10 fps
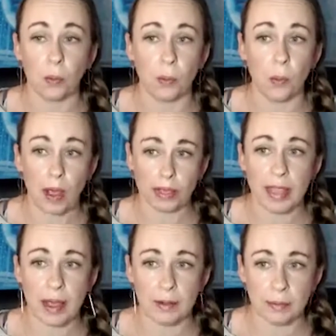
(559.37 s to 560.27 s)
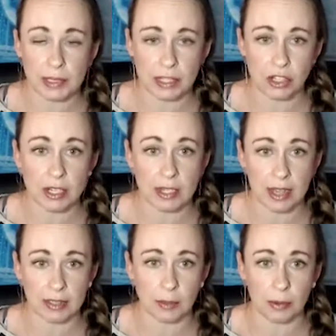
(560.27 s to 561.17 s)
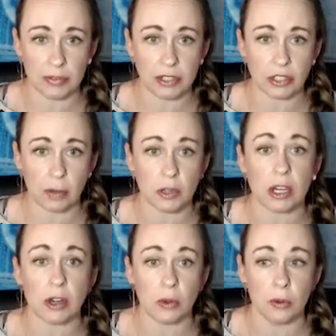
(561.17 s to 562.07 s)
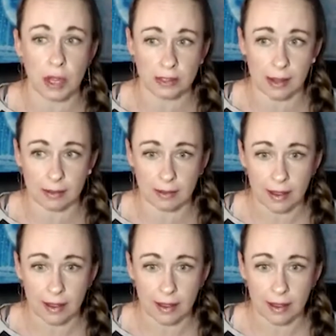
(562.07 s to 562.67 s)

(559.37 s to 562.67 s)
what that position does, a brief description, and who does it.